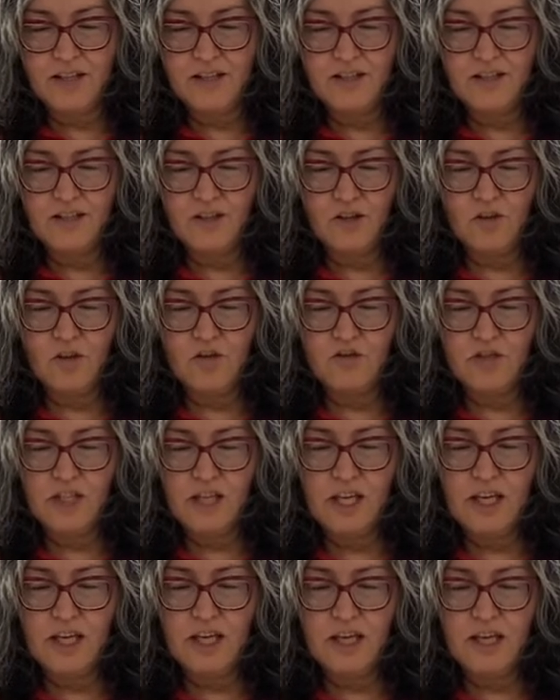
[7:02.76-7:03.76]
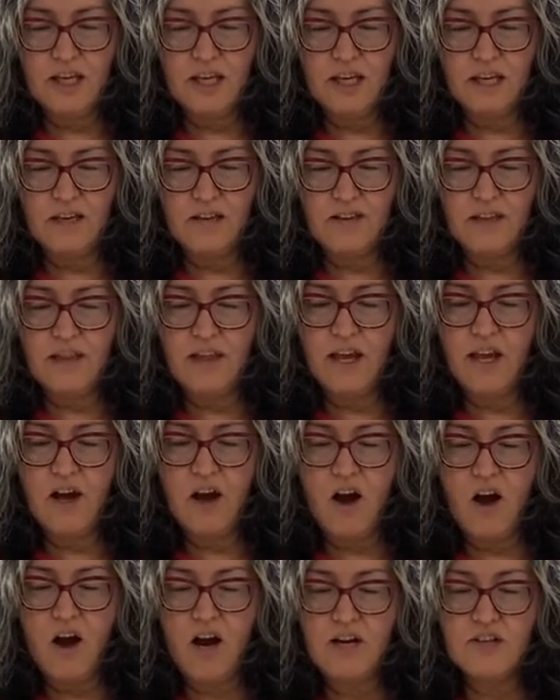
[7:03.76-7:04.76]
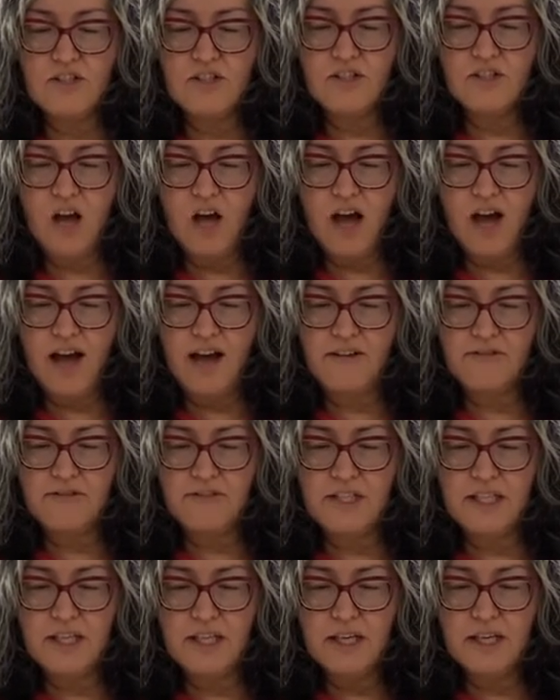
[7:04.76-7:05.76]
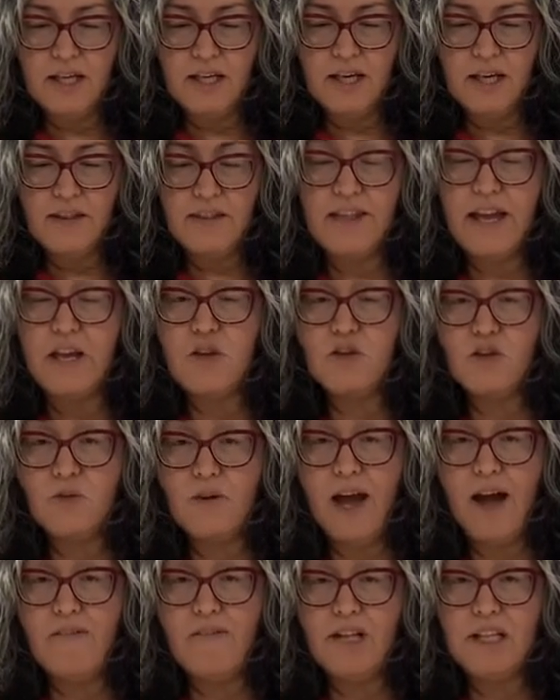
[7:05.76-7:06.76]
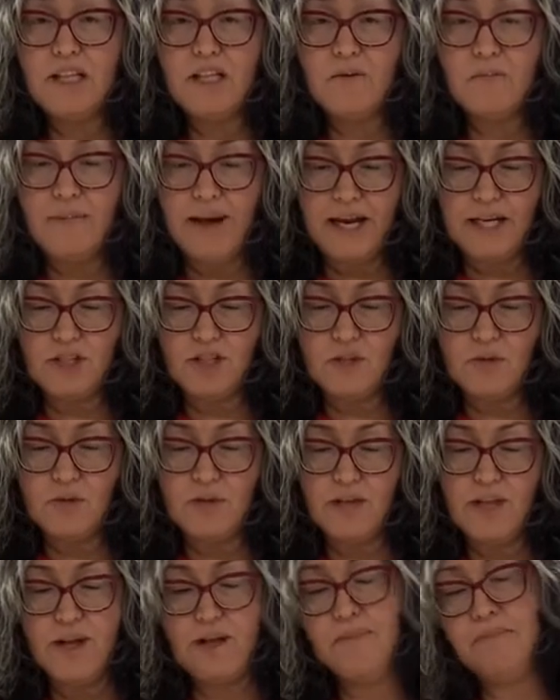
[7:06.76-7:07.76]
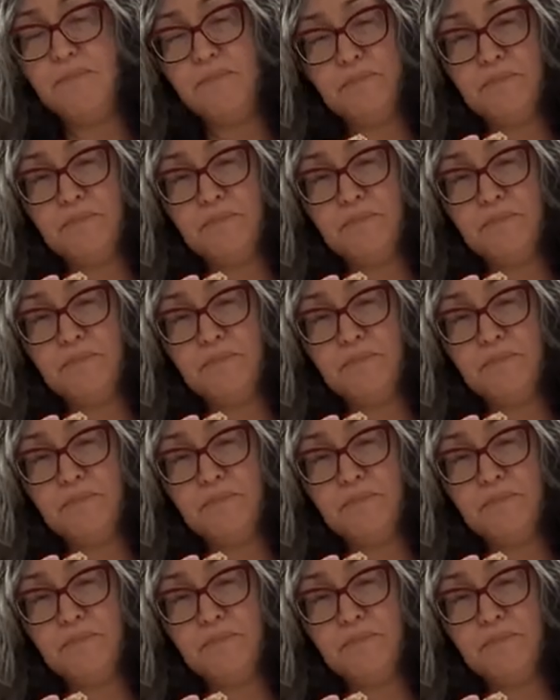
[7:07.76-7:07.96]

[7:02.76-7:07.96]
So you see, they are soft. They do have a little bite to them.